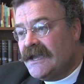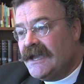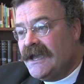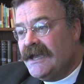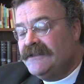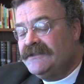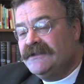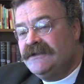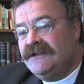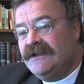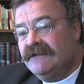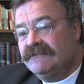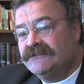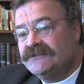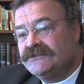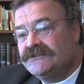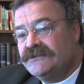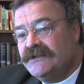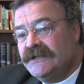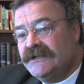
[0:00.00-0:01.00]
And the
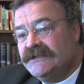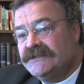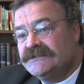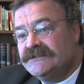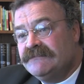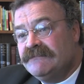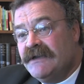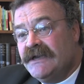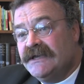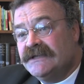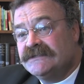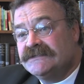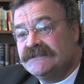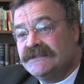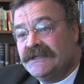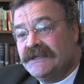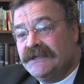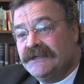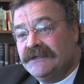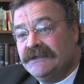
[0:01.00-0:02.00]
devil's trick is to make us
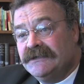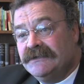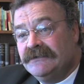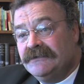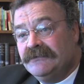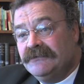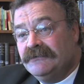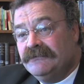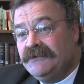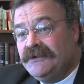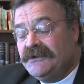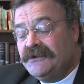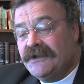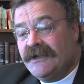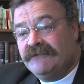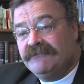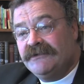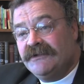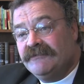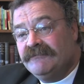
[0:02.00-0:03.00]
think, we don't
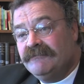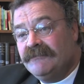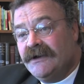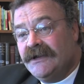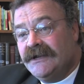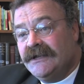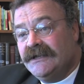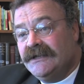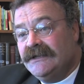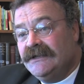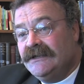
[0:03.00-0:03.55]
have enough money.